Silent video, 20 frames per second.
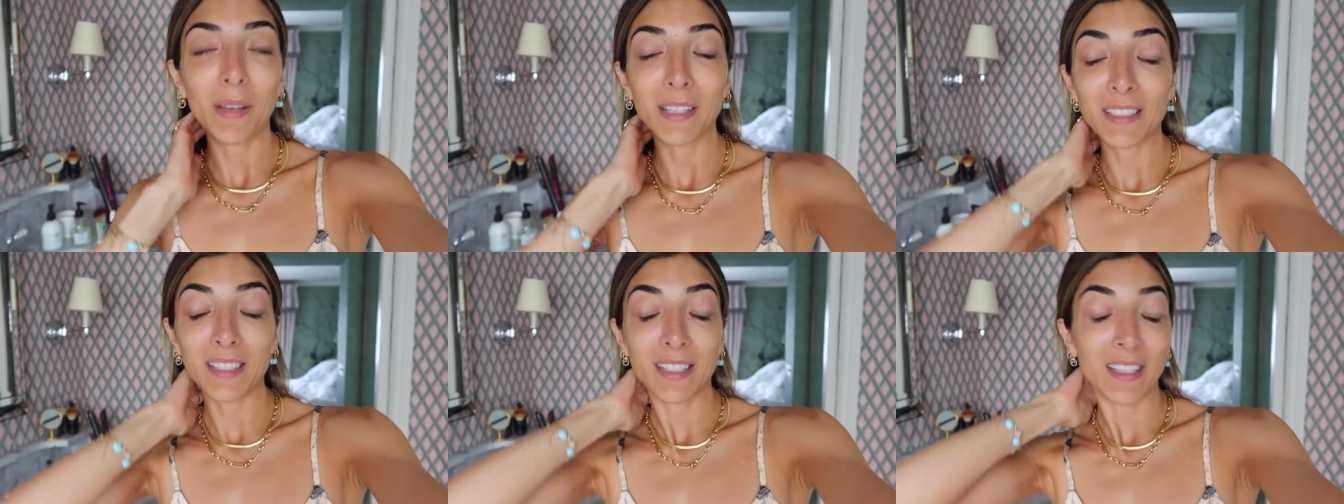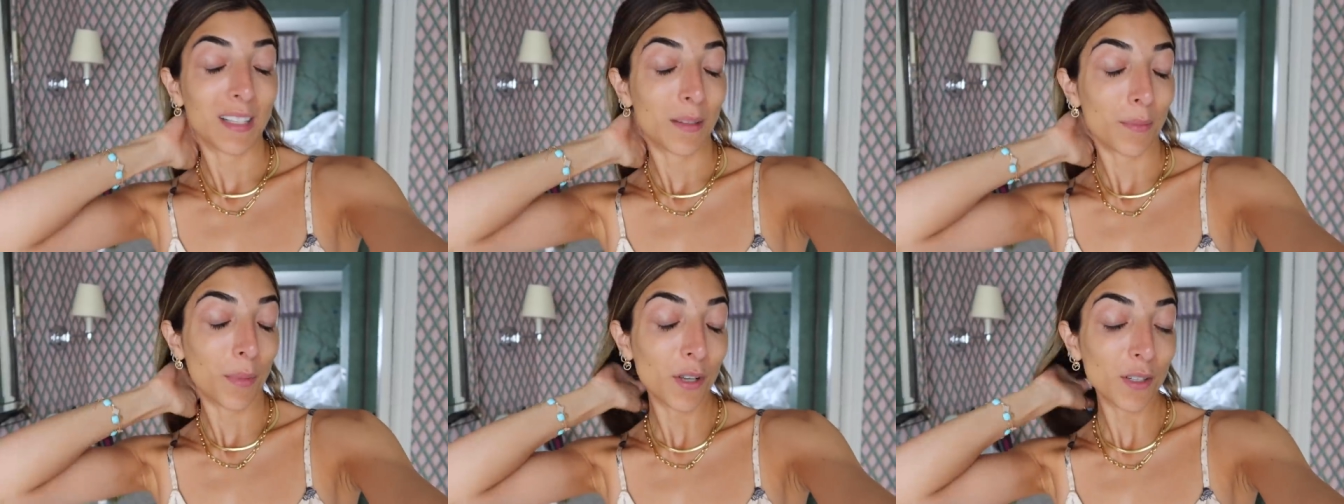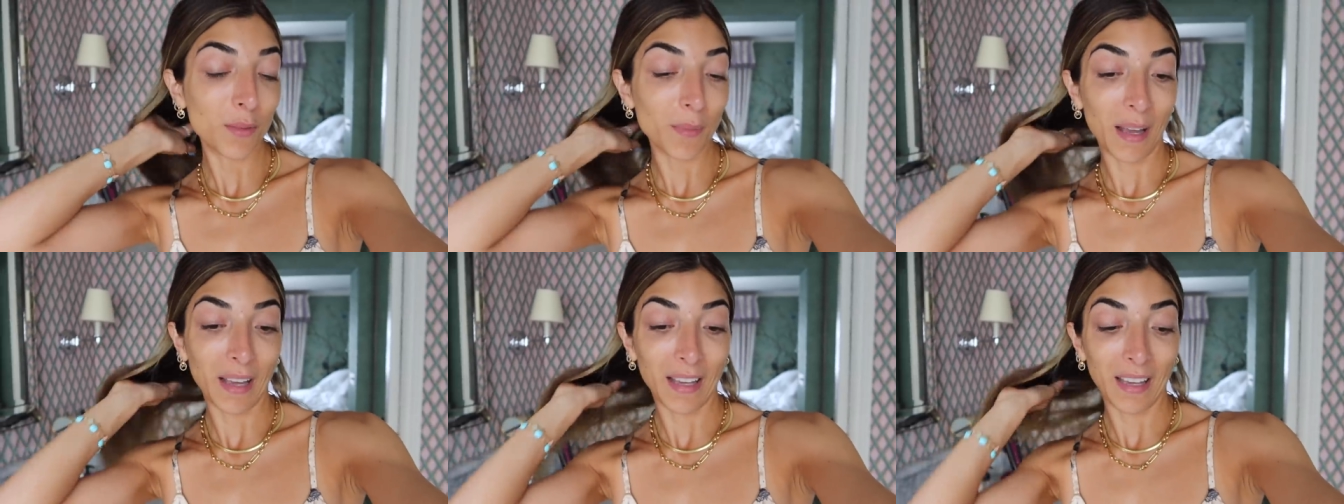Basically, the
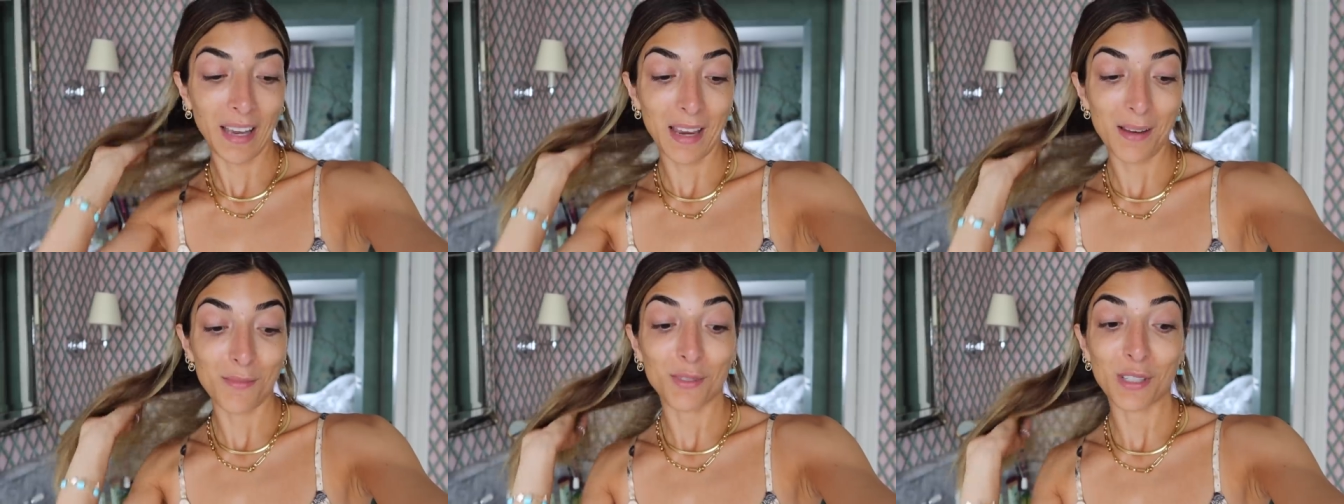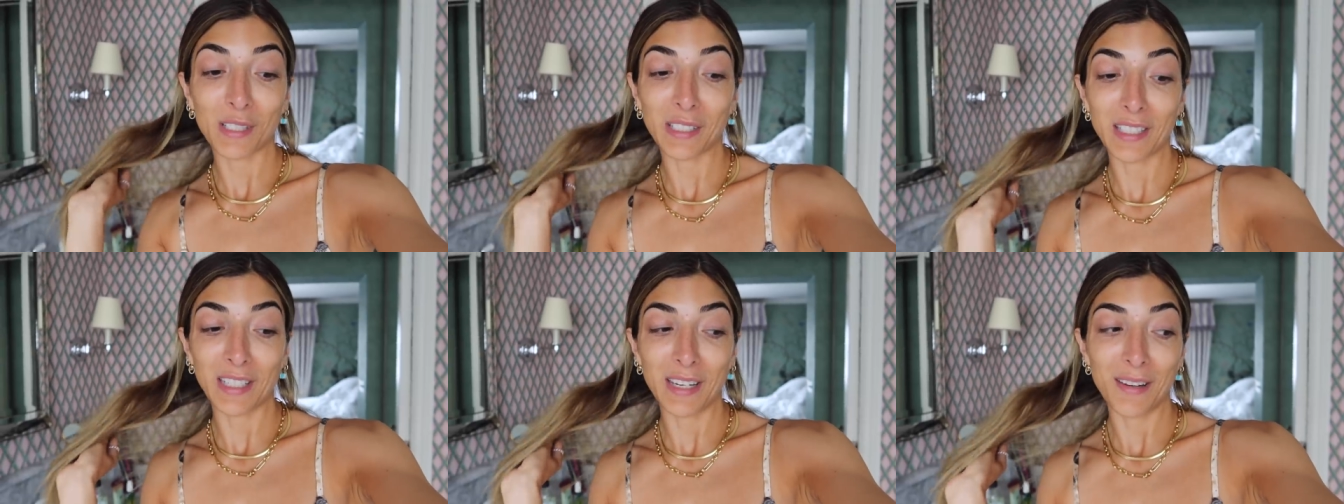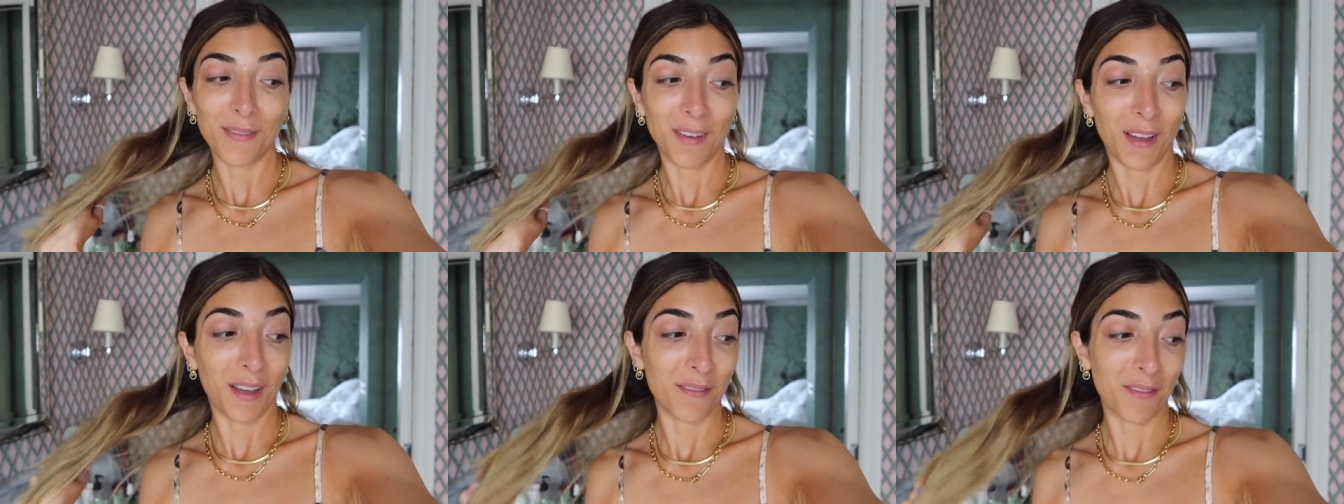postman came to
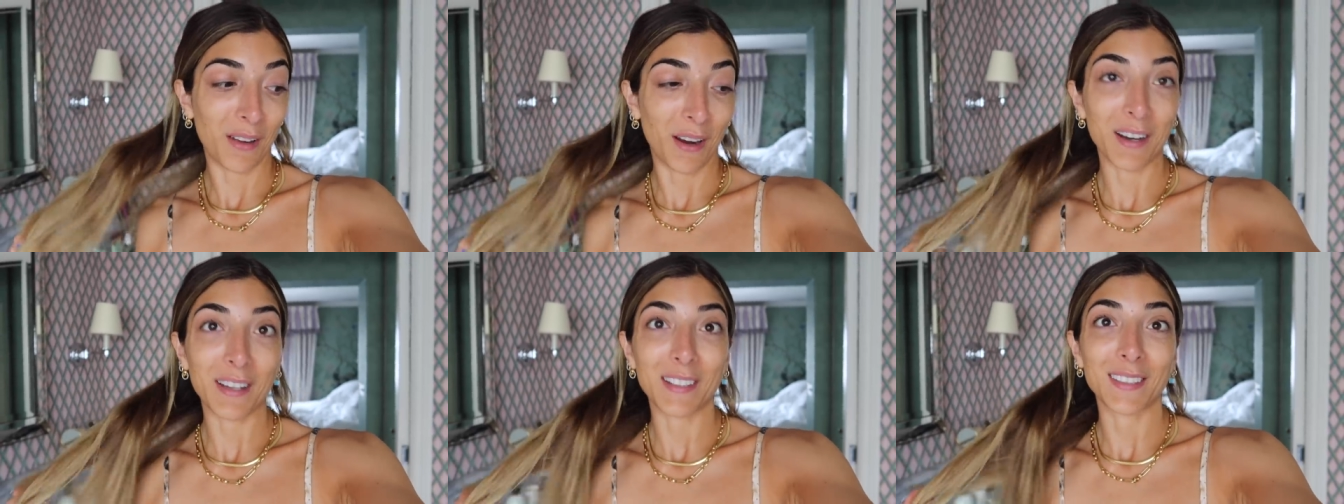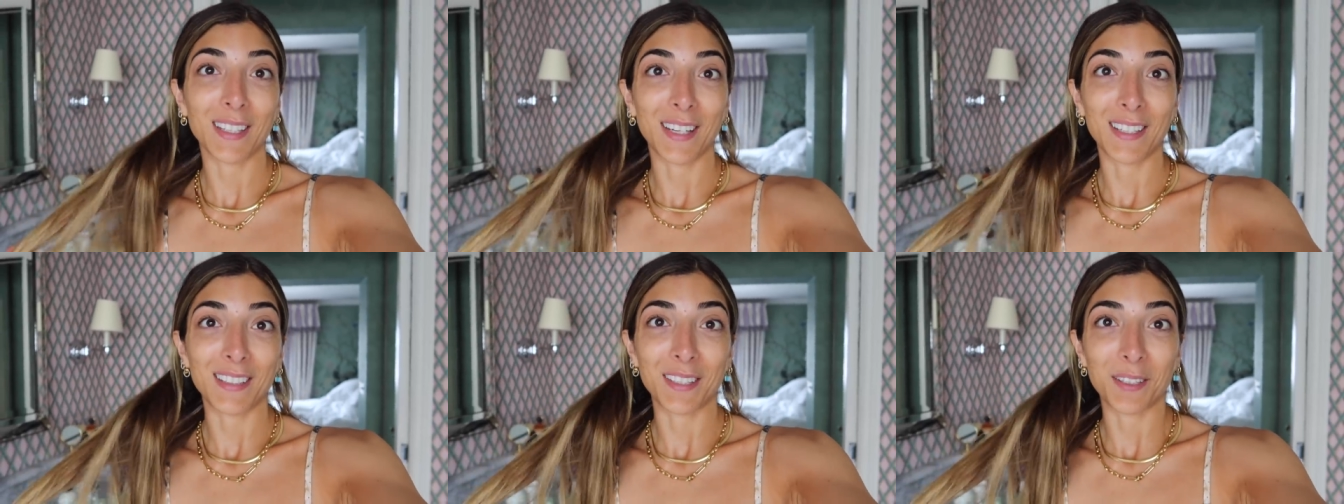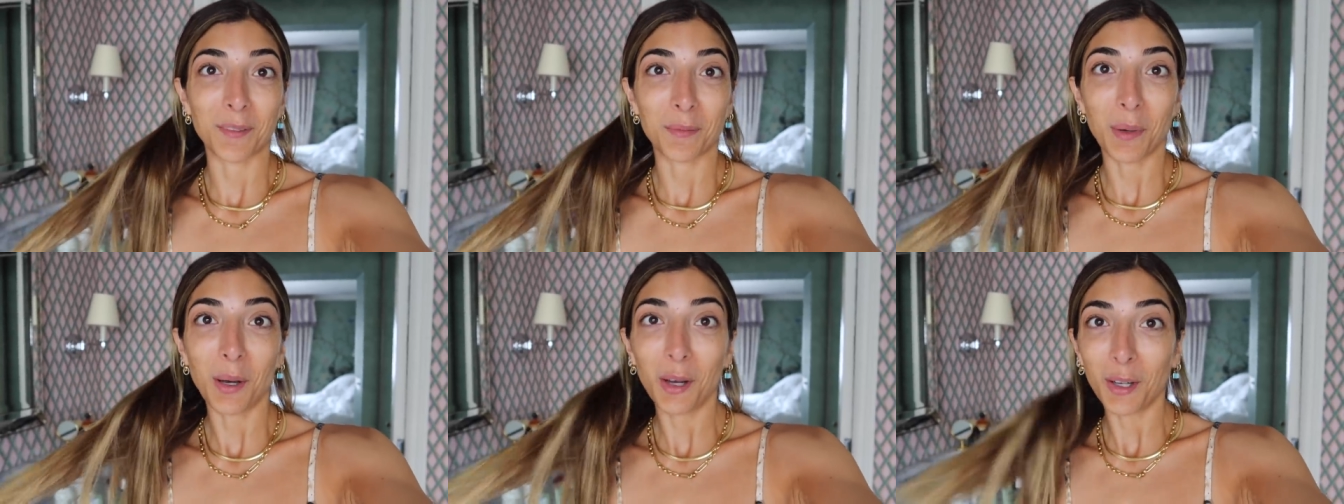deliver a very
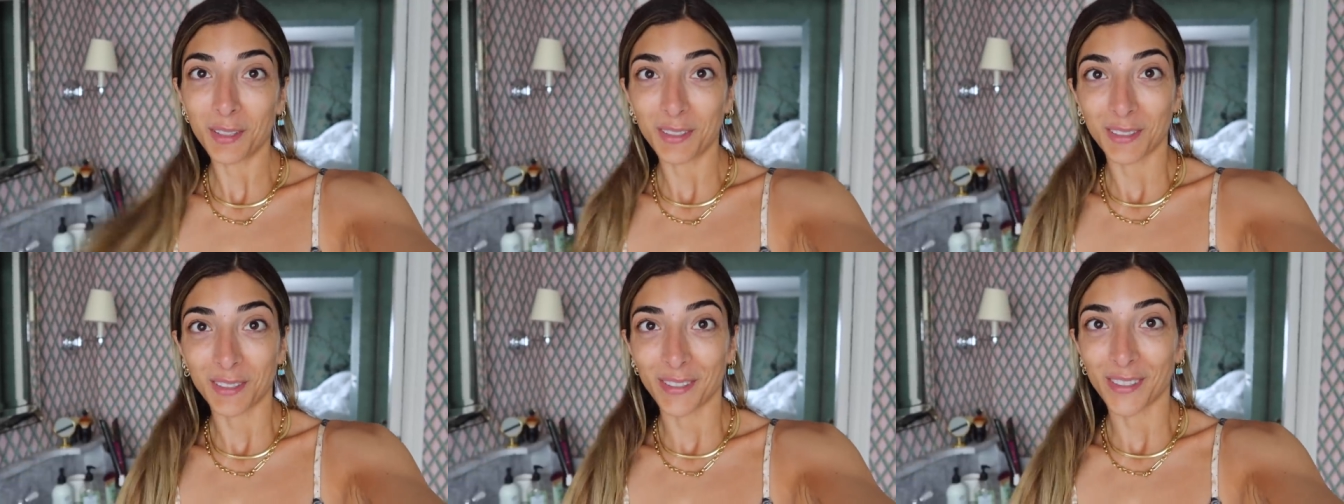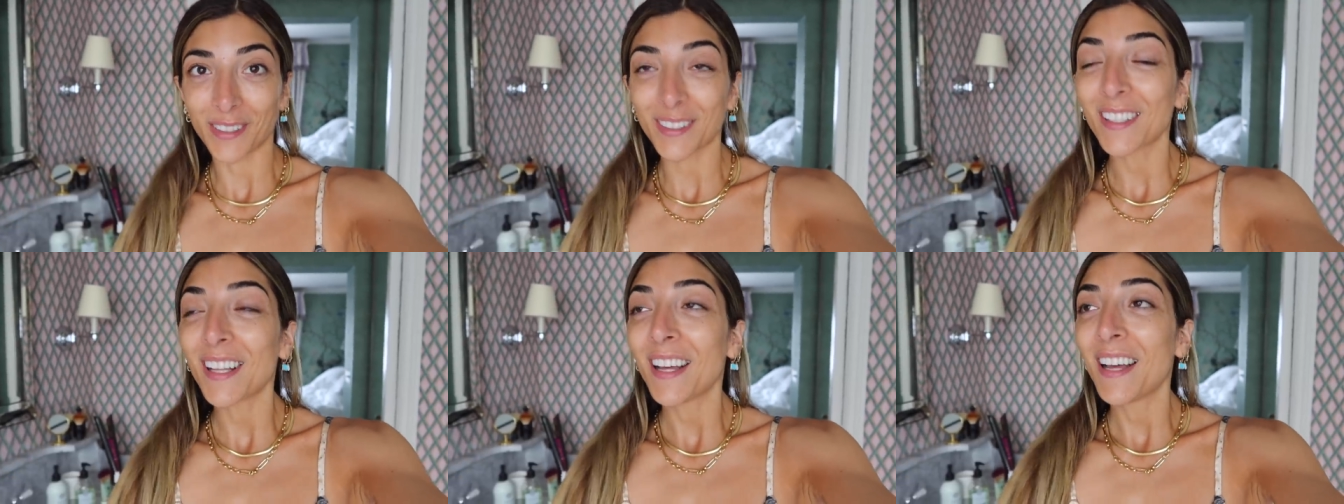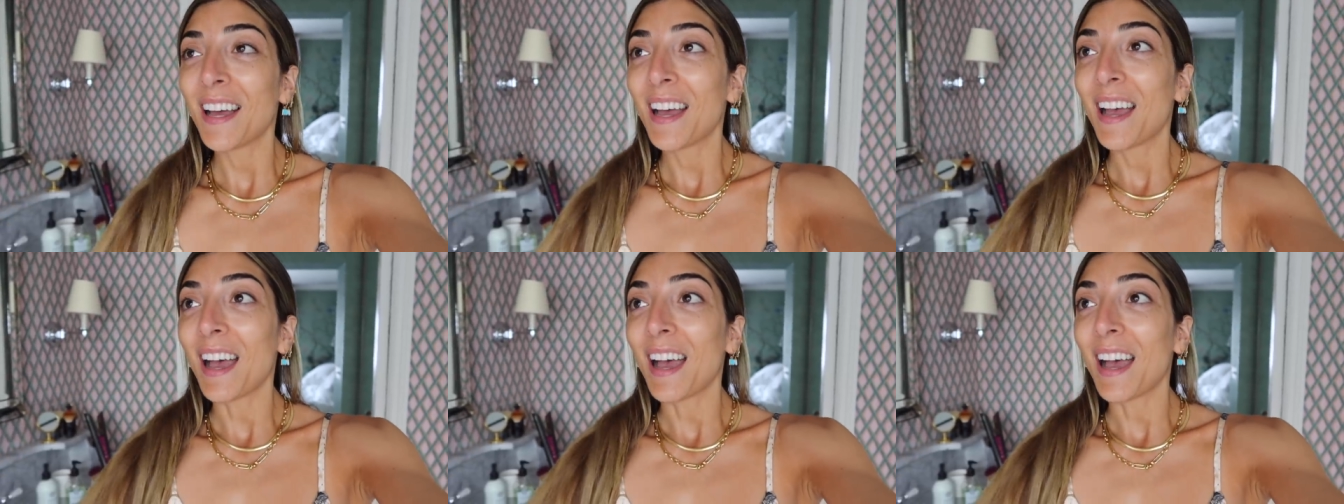exciting parcel